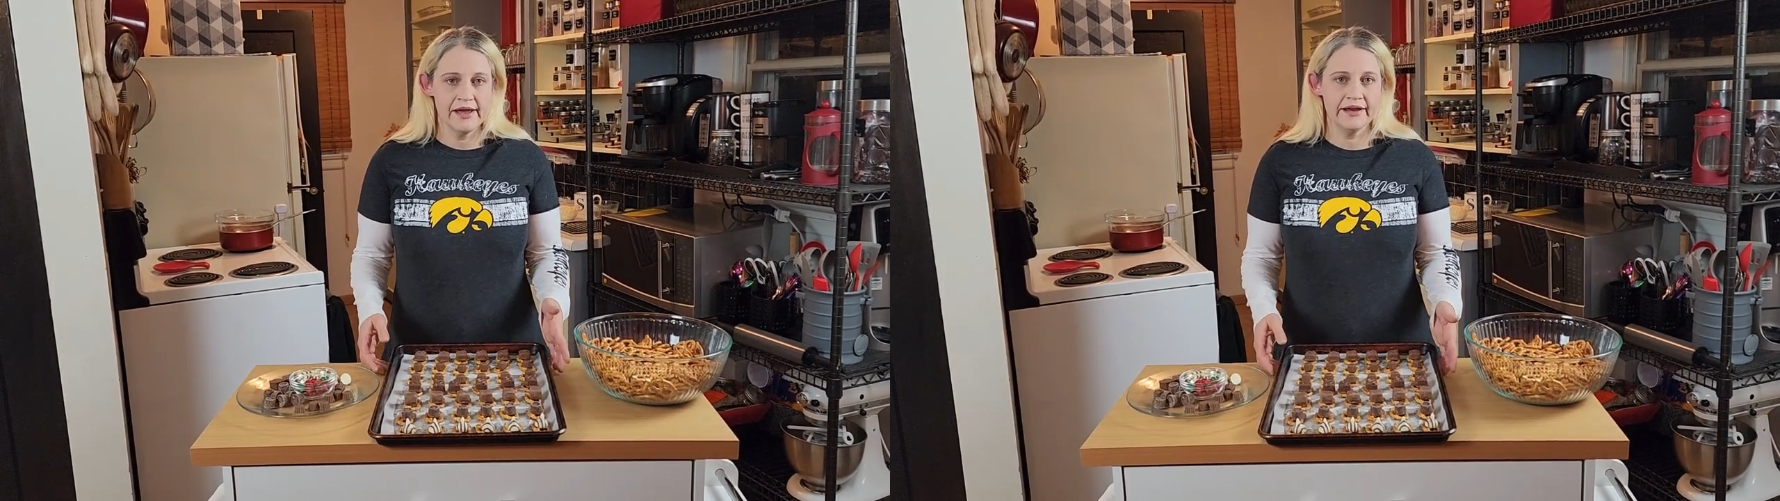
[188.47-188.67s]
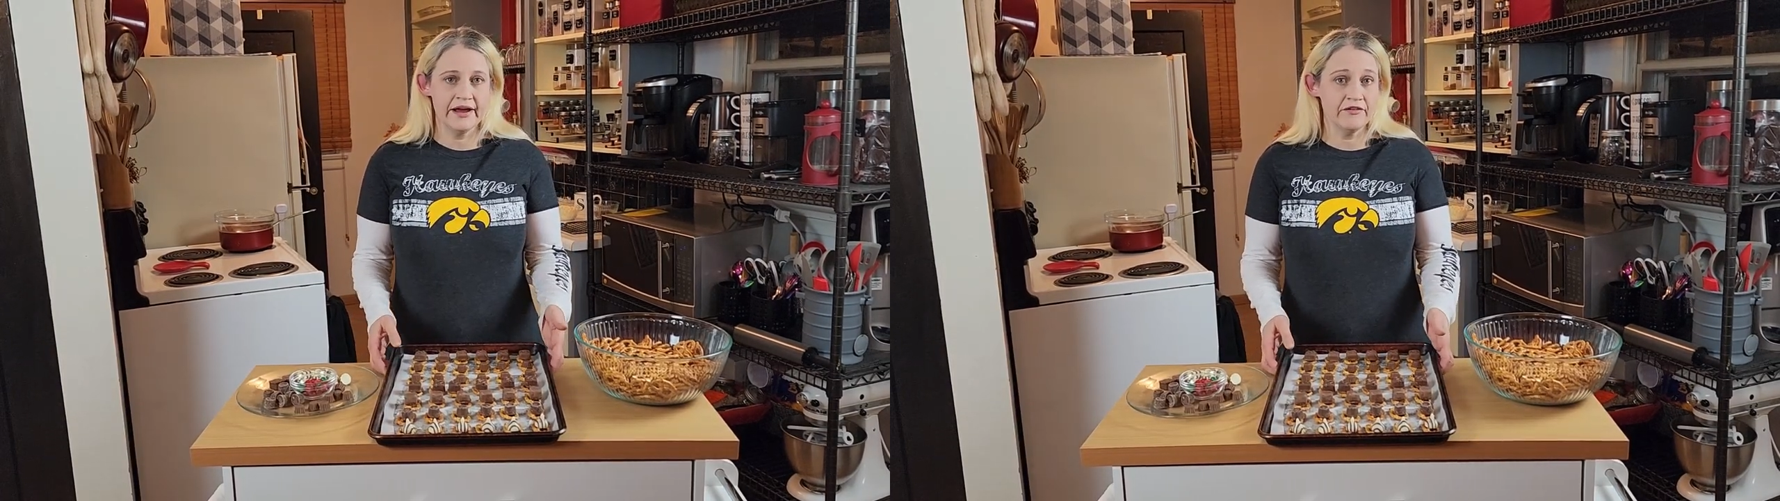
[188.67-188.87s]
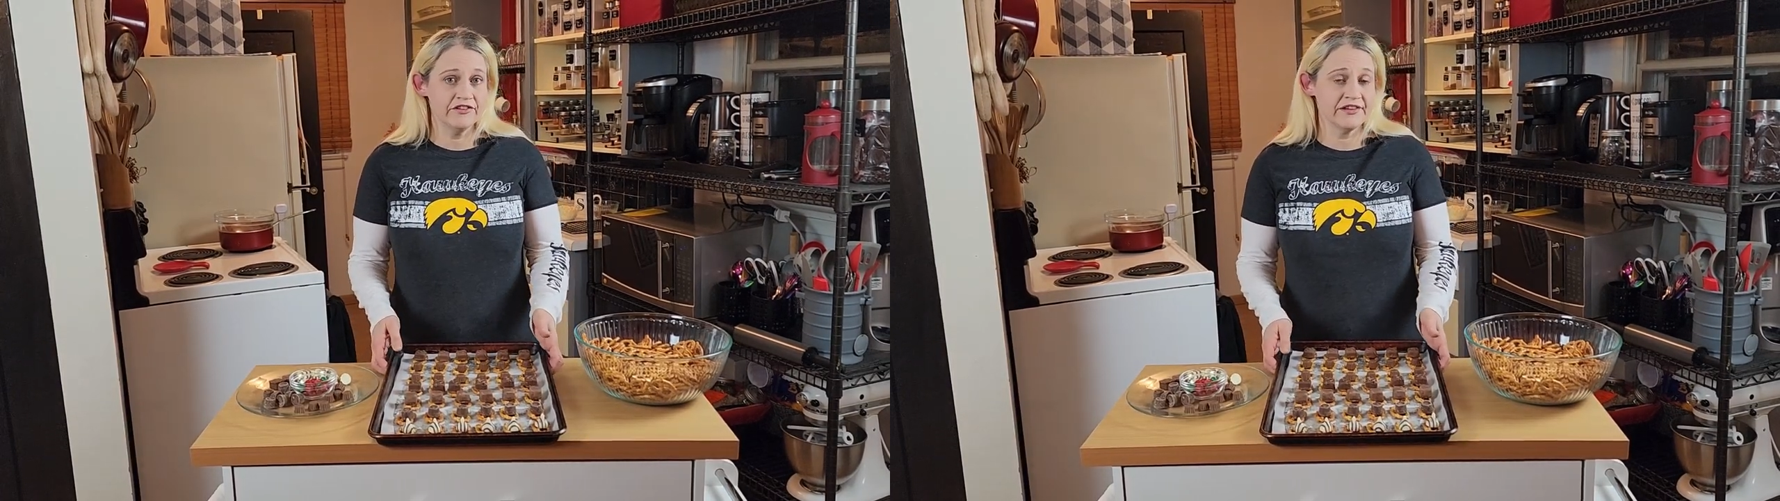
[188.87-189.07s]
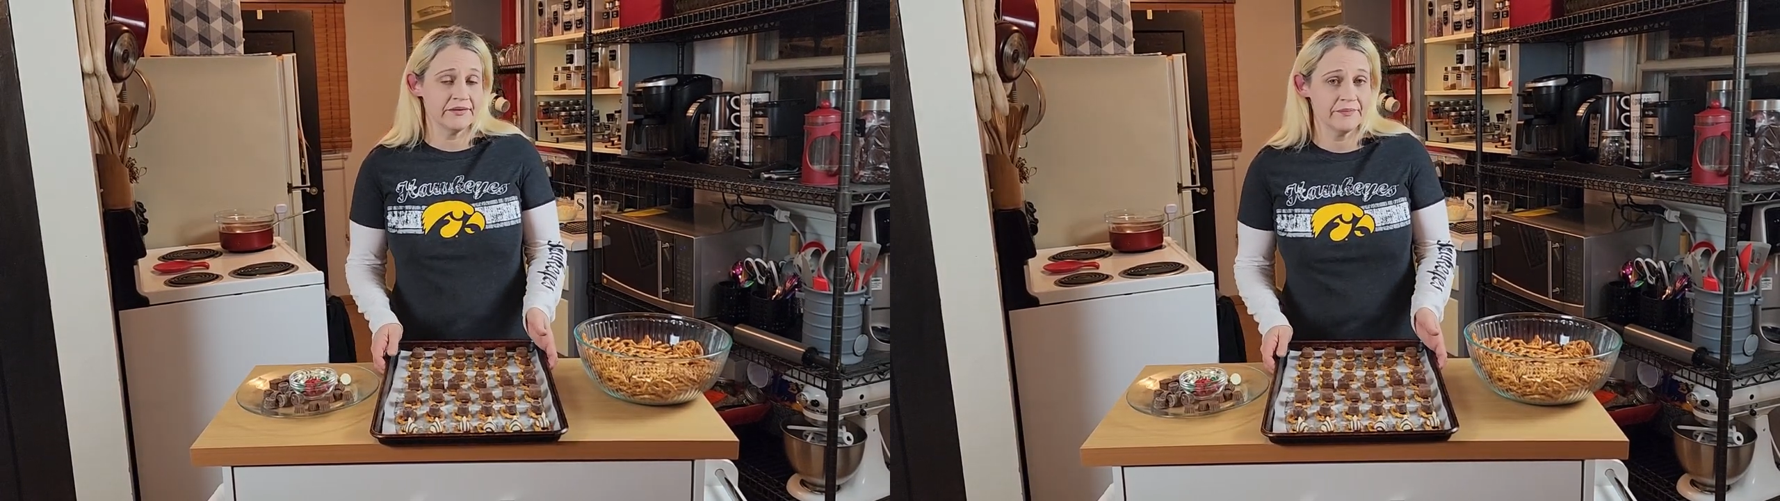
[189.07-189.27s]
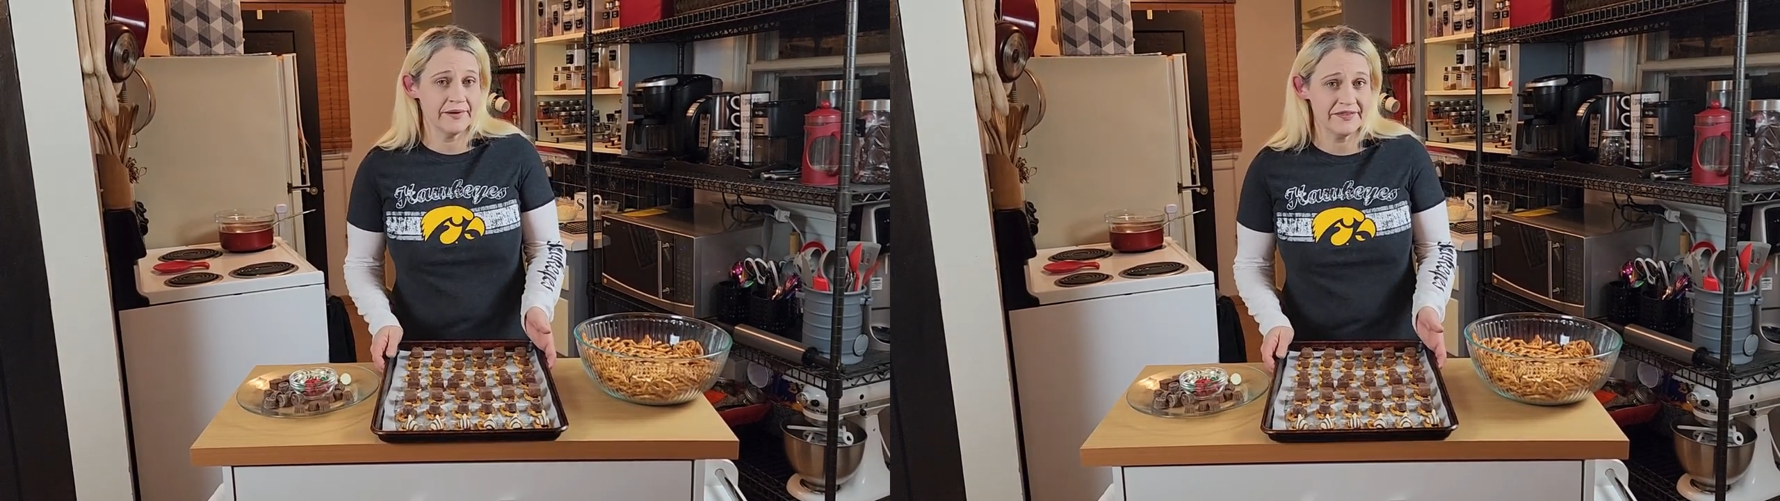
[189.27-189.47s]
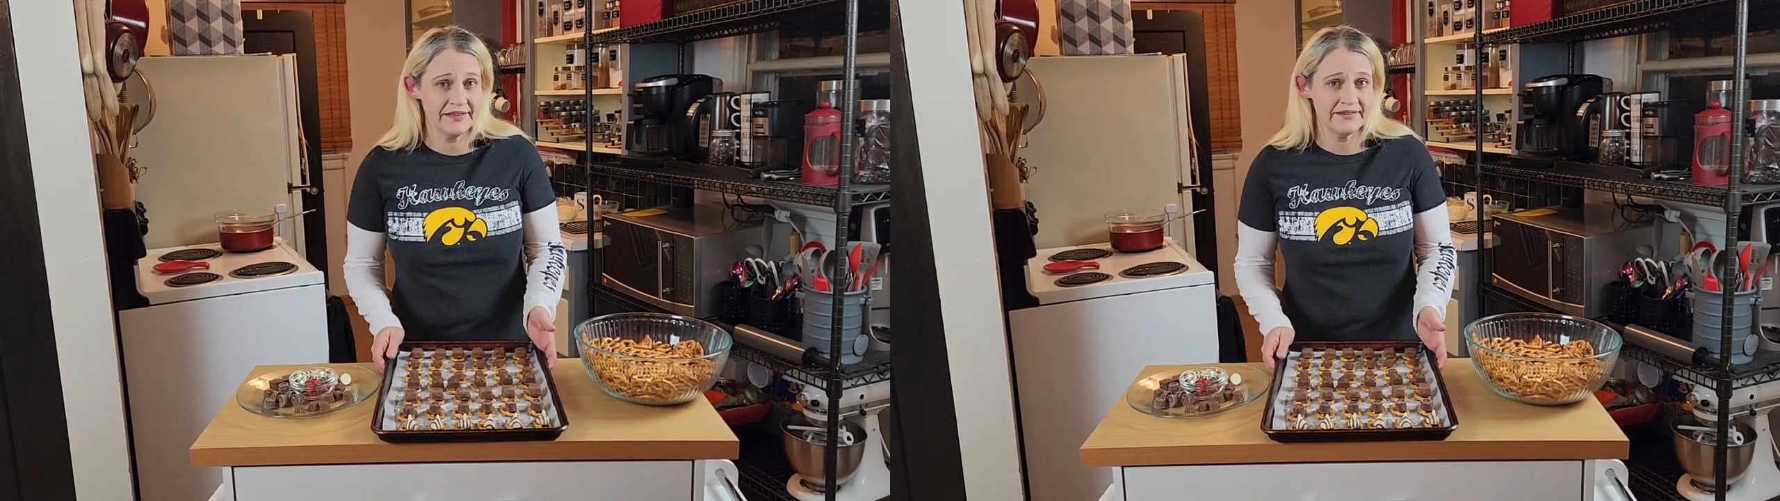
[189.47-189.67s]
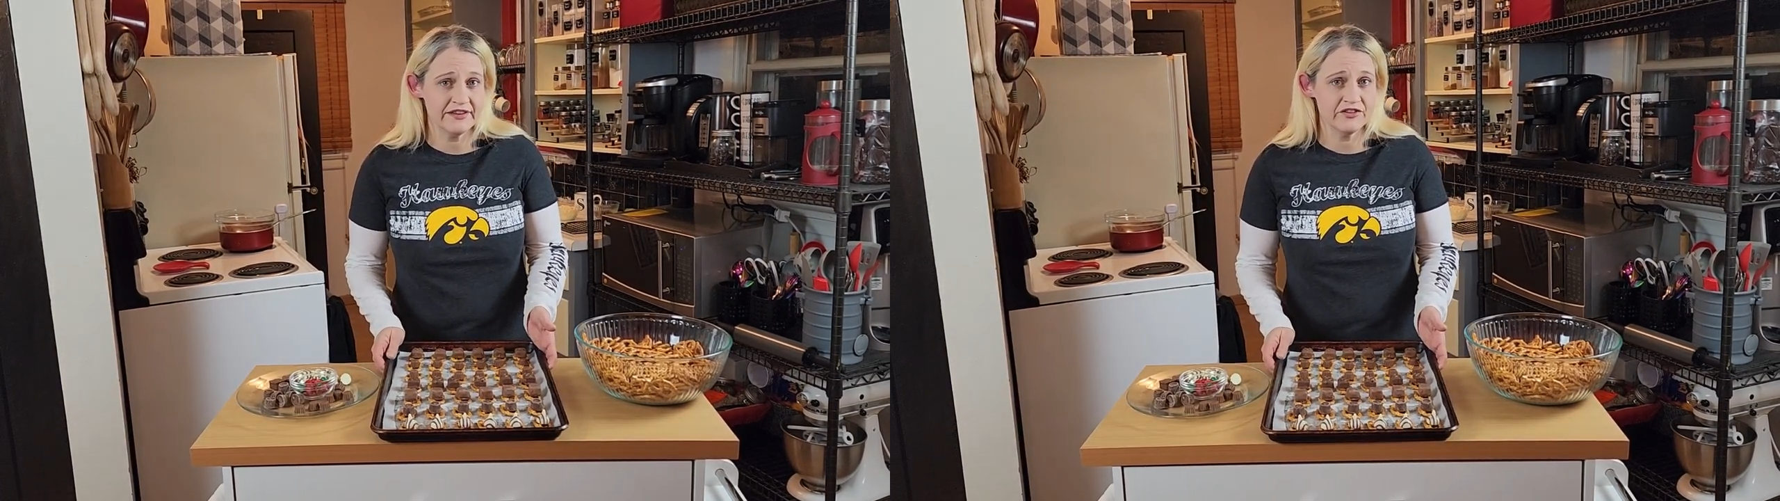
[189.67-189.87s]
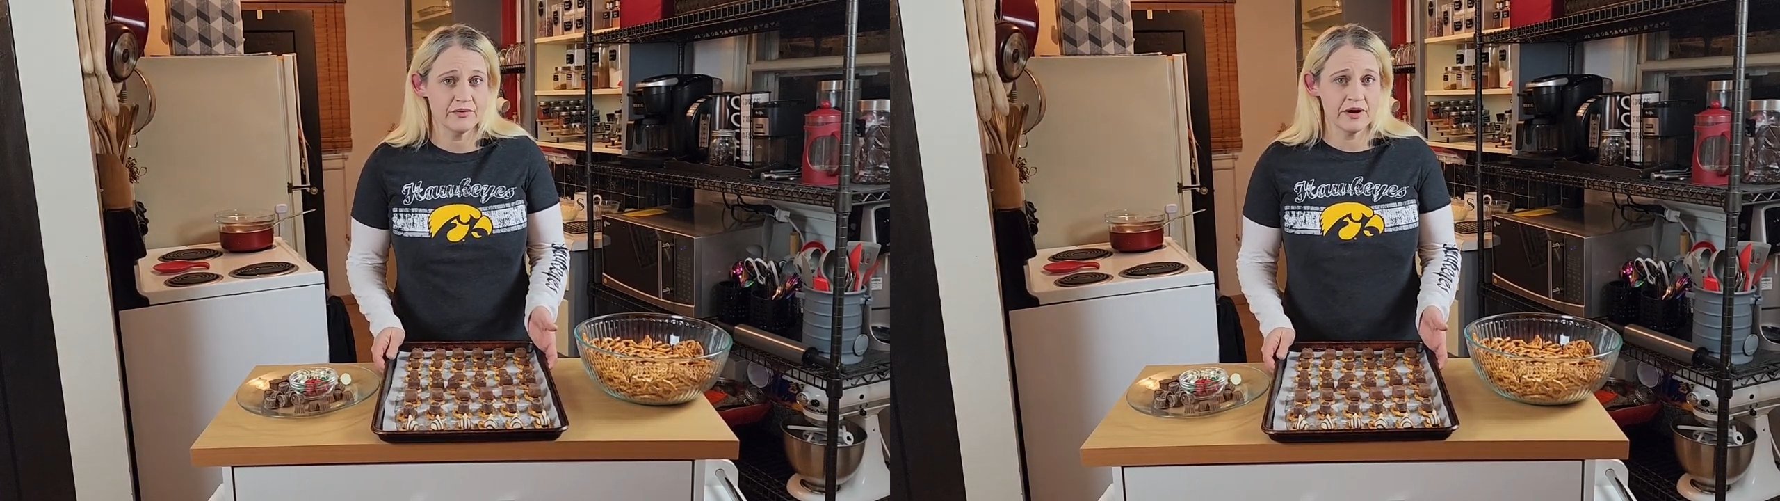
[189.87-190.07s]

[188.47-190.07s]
And now we're just going to put these into